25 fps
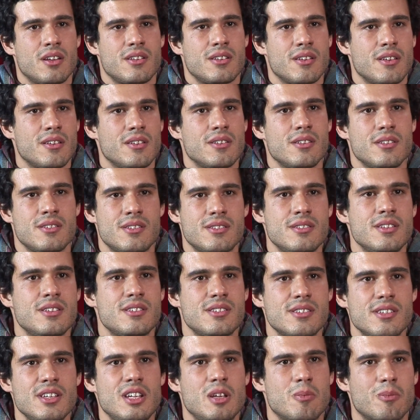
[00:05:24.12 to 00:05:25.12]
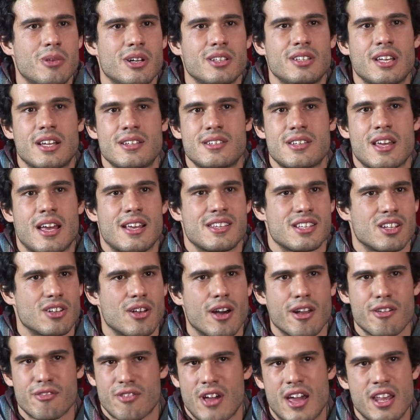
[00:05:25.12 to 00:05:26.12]
the cinema that has a
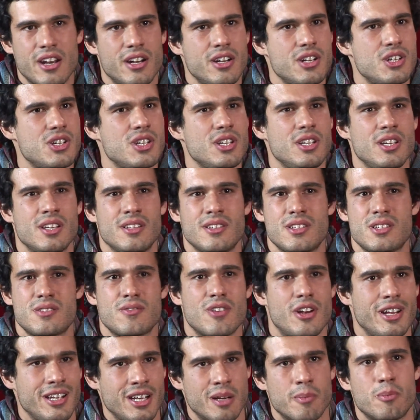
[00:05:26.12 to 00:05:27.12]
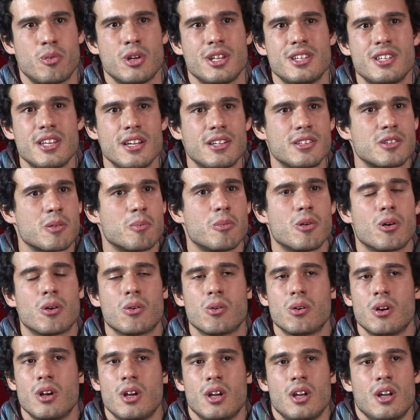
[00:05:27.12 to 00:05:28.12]
lot of energy and is very
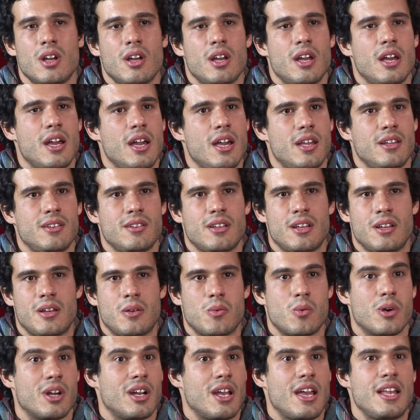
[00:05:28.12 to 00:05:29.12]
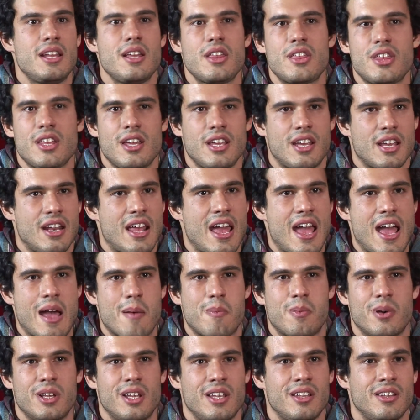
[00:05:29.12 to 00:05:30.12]
unpredictable and where anything can
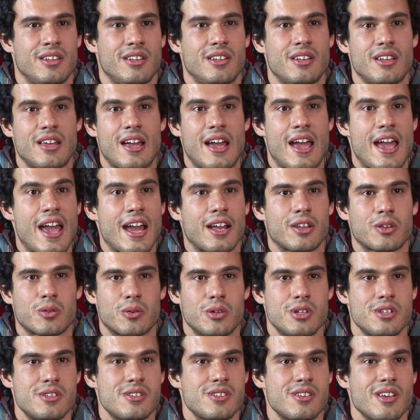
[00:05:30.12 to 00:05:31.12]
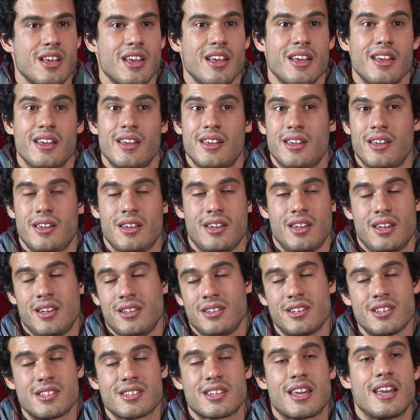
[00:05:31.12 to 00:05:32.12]
happen. And the actors,
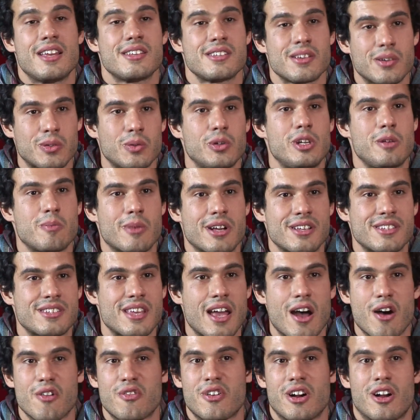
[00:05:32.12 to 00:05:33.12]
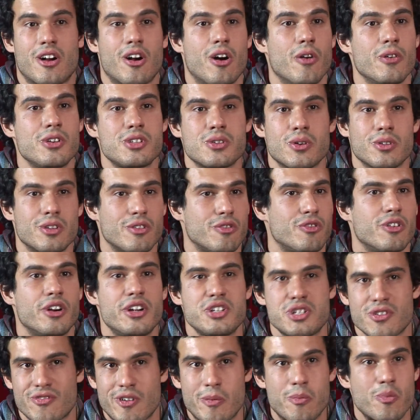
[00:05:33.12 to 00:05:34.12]
in this case, including myself, are always on the
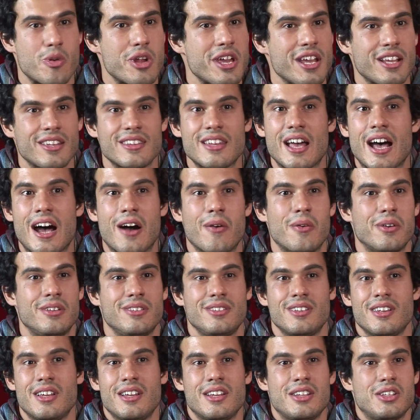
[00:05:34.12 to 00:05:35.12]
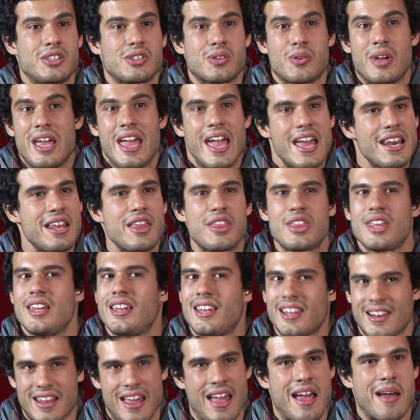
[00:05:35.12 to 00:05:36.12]
verge of a breakdown, and so anything
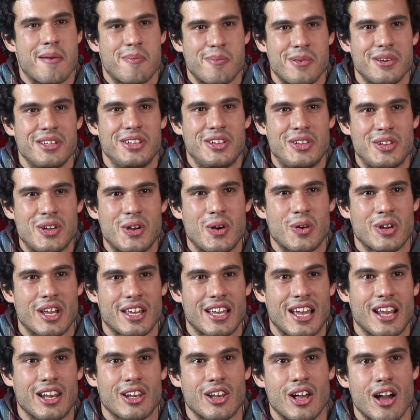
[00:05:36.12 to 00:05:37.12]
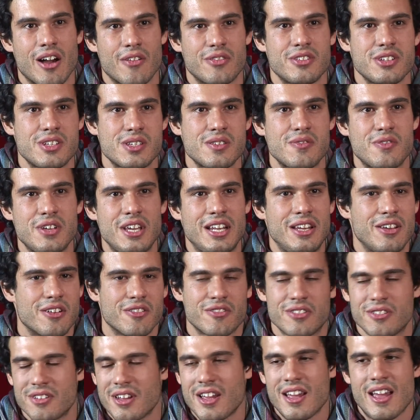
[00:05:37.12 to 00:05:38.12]
can happen, you know? Like, I love this feeling
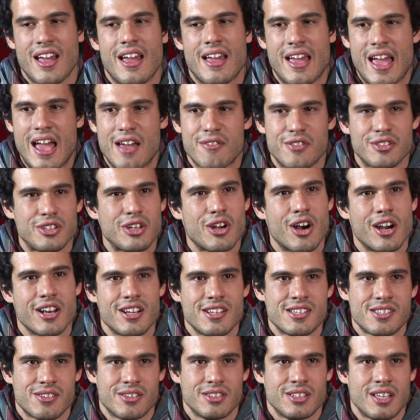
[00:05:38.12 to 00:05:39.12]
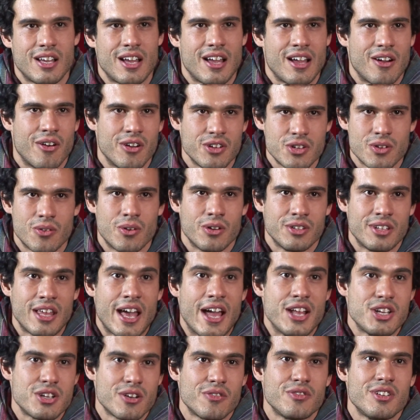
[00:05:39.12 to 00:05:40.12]
of having the audience on the
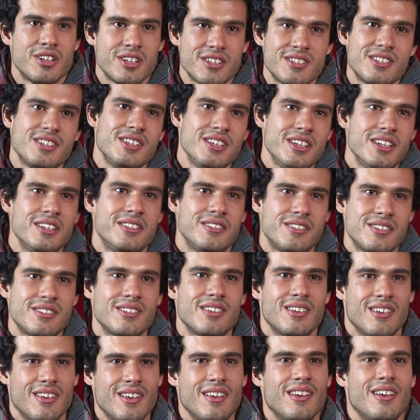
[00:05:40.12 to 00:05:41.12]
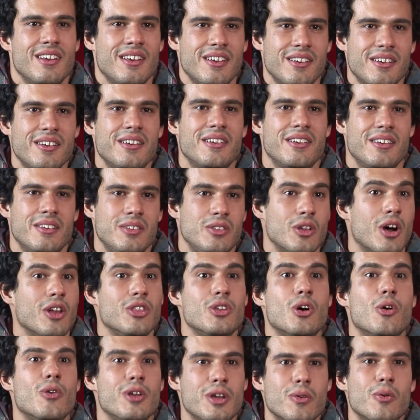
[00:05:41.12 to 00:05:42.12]
edge of their seats, not
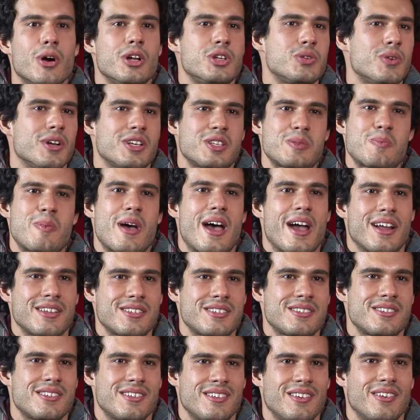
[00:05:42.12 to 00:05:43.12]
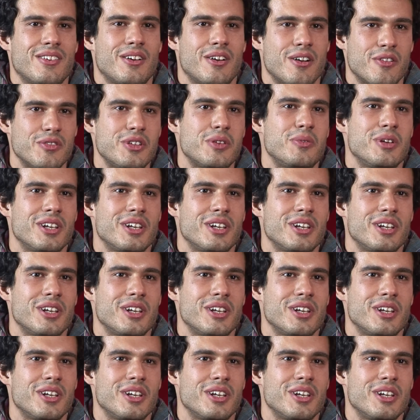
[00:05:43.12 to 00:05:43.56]
knowing what to expect of the